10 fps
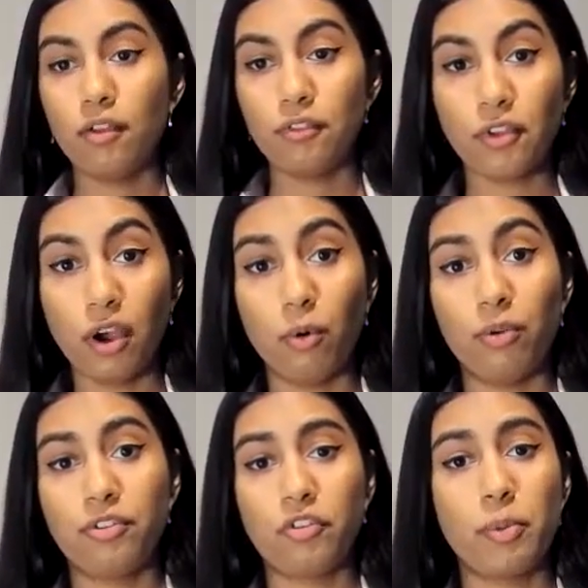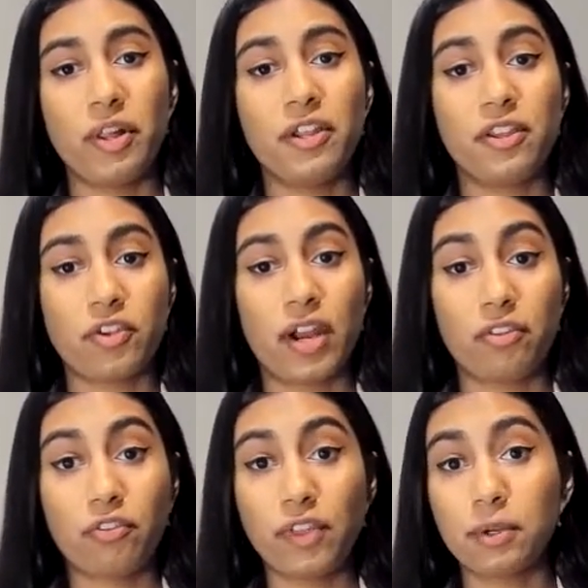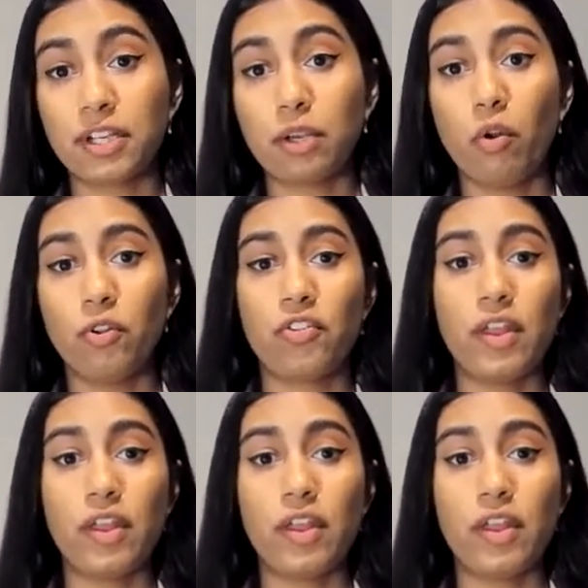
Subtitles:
So, disability studies theory holds